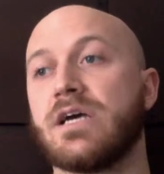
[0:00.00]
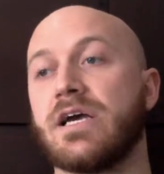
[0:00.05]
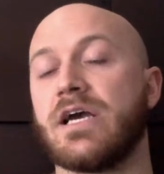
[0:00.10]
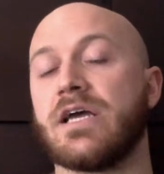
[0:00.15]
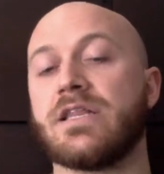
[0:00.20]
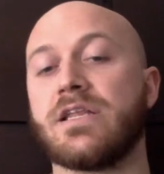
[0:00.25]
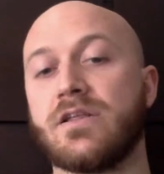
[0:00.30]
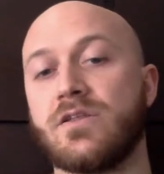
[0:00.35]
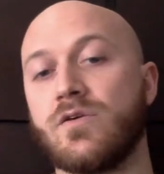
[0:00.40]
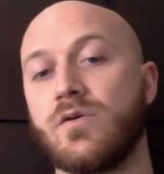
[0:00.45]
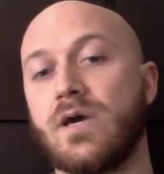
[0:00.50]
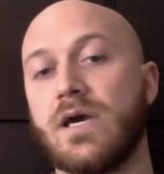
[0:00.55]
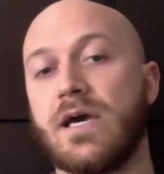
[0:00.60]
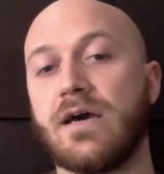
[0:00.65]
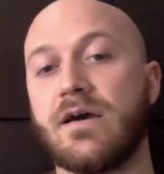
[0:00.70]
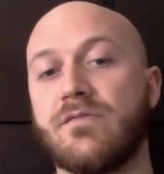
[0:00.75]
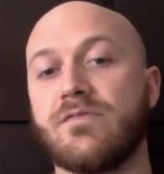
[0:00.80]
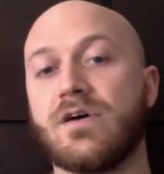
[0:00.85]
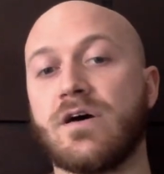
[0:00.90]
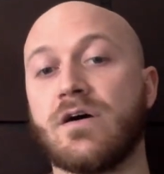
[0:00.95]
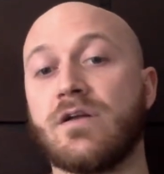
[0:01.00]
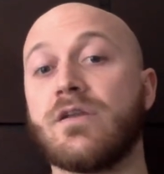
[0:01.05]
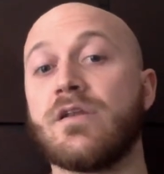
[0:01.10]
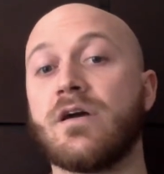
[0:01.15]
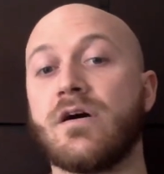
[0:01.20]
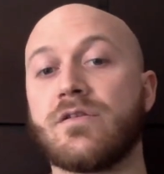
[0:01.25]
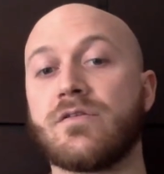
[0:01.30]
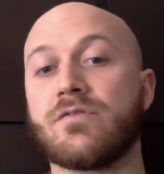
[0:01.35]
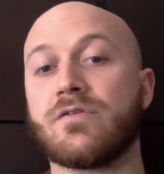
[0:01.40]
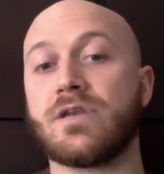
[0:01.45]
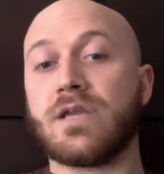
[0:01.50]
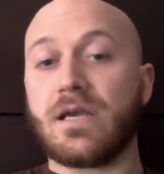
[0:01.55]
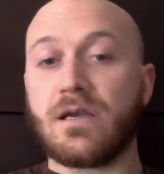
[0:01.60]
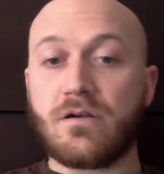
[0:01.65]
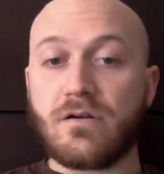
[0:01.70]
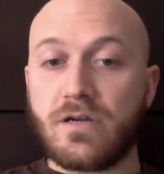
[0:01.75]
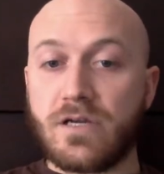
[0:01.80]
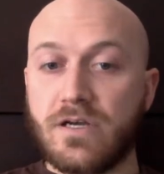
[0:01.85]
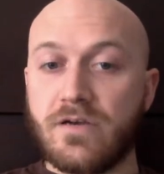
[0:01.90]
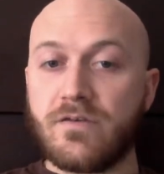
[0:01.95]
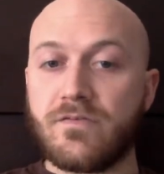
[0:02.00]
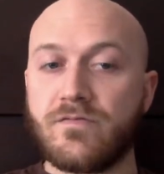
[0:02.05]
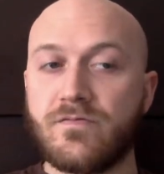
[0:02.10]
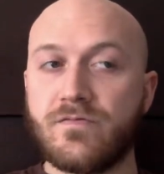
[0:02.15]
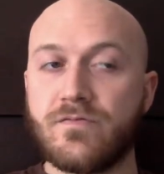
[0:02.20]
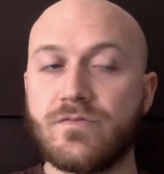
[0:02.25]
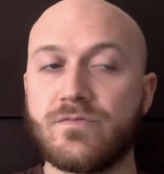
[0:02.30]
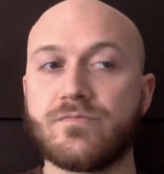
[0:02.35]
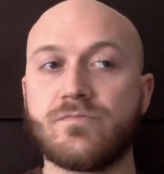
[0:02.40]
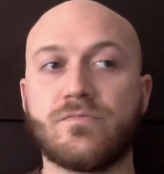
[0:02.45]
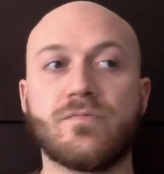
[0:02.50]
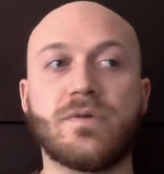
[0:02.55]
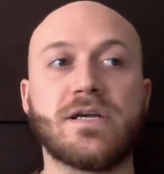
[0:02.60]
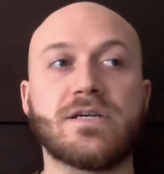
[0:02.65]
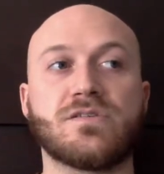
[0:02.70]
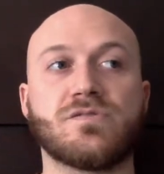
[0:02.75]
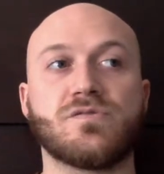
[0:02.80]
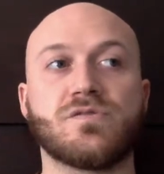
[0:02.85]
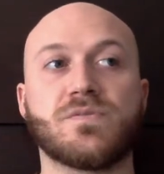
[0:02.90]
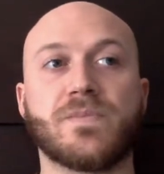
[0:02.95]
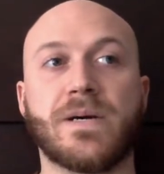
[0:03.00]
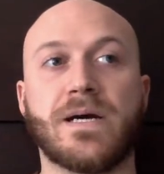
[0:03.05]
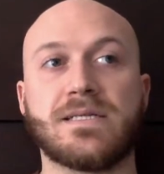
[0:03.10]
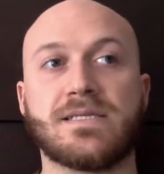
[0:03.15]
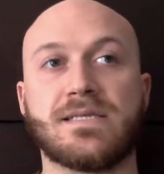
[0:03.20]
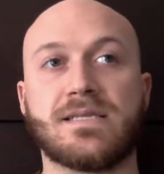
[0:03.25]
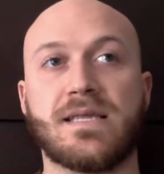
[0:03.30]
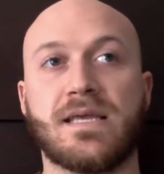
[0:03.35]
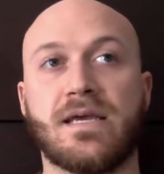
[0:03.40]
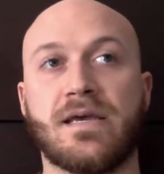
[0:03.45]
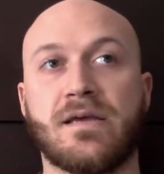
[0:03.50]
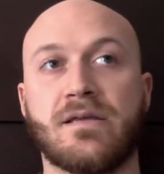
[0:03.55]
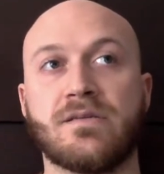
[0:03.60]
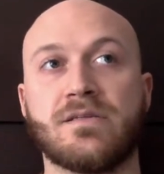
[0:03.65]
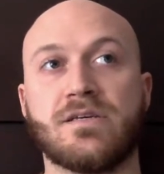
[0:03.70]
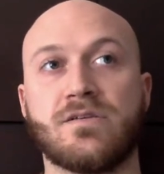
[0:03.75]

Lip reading: And then you have another narrative race response at the end.